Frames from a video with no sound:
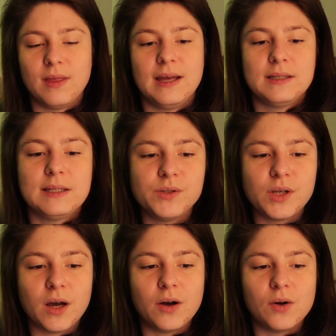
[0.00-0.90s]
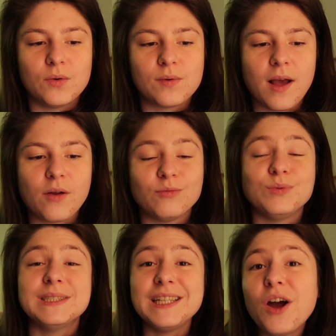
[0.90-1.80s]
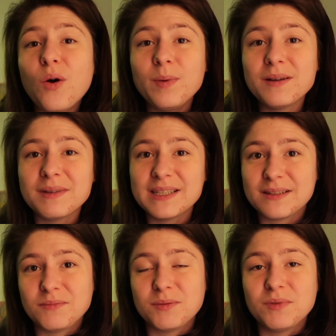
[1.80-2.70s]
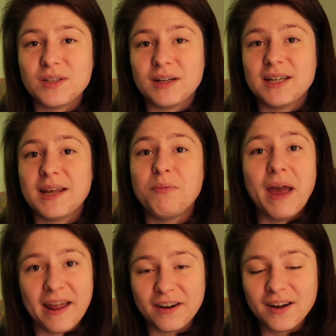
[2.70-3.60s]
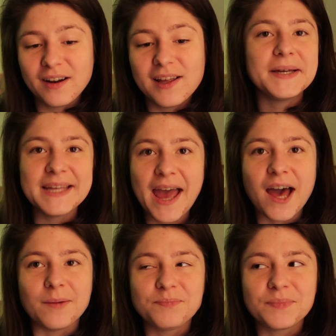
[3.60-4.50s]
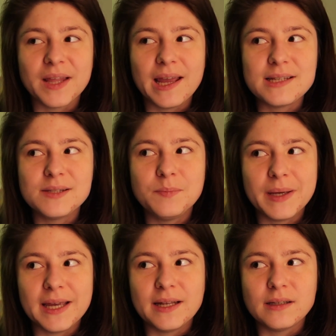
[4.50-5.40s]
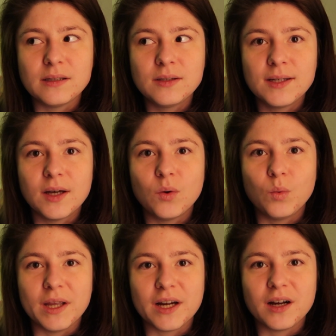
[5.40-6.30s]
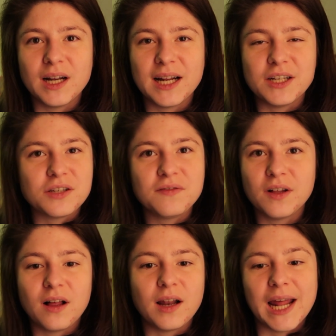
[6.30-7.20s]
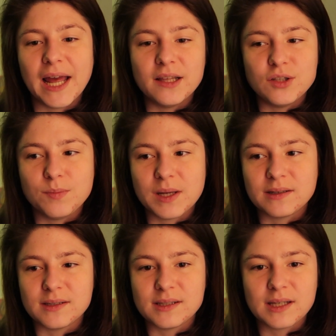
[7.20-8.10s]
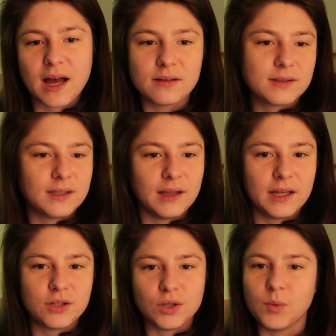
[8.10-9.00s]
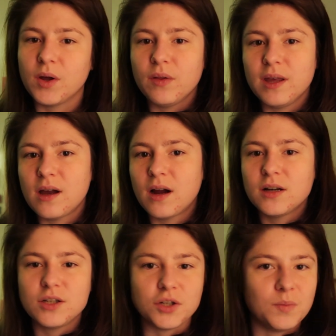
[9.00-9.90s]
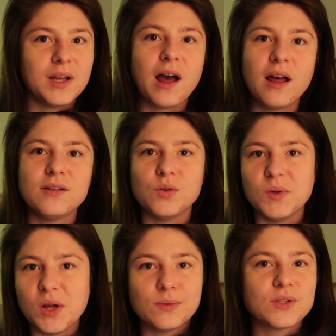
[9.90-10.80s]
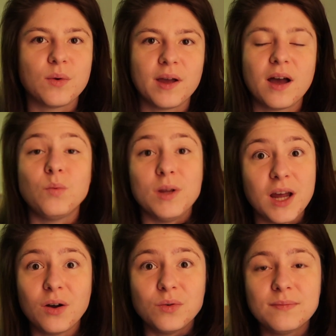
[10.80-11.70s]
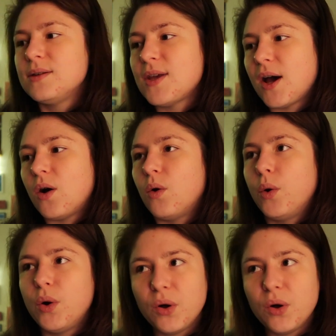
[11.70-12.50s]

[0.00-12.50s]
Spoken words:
things. So really hoping my symptoms start to get better. But yeah, it's been weird and I just feel on edge because it's constantly like, should we go to the ER? Should we not? Do we know what's going on? We don't. So